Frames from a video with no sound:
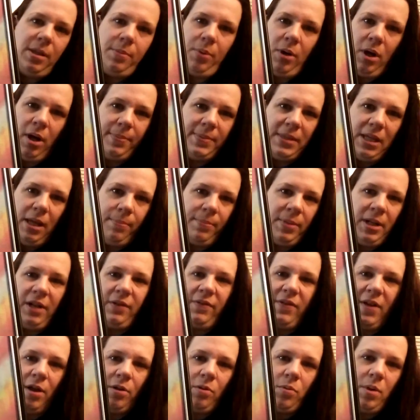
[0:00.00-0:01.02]
that popped up, and I
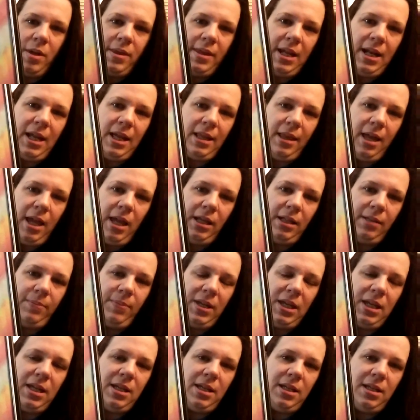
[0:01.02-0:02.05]
found one that I like
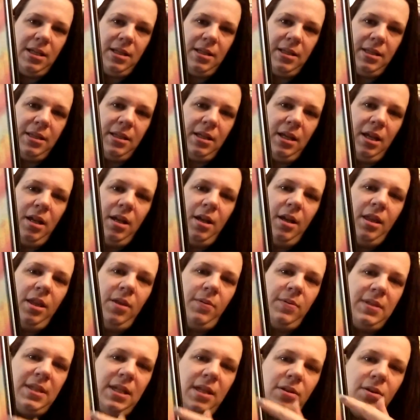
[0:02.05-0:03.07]
because
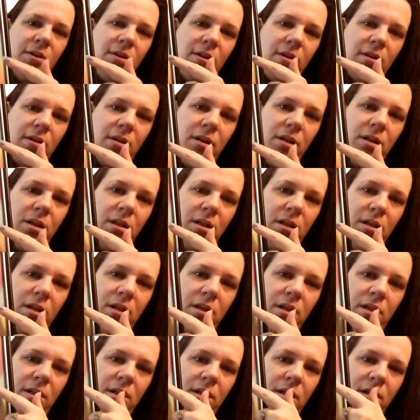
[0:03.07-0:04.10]
there was either
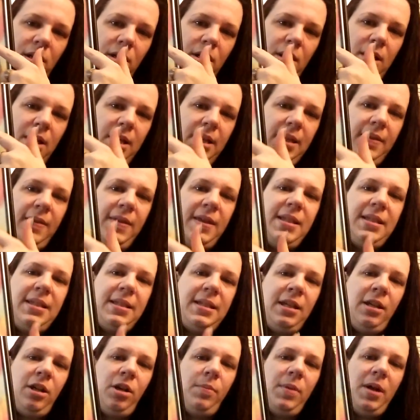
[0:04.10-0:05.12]
this
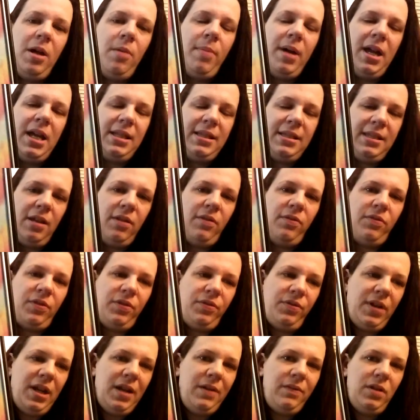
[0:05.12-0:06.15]
Tinkerbell by itself for
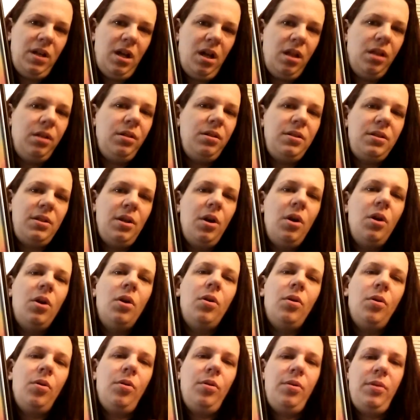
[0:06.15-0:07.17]
$5,
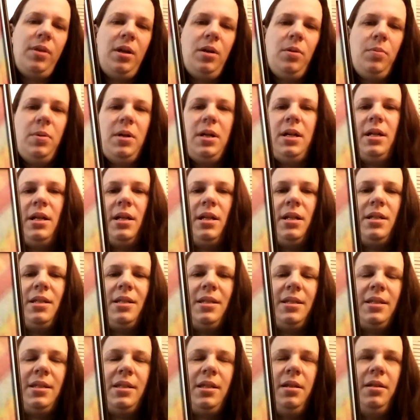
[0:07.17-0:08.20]
or there
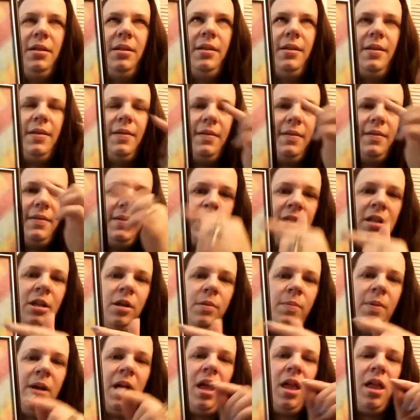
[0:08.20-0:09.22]
was
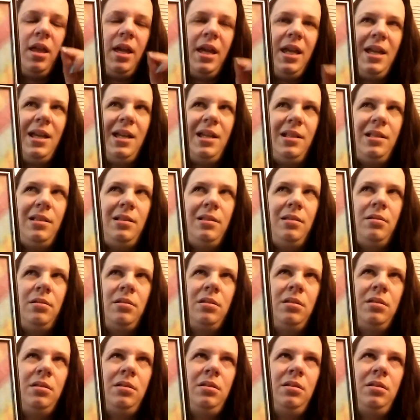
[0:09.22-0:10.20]
Tinkerbell in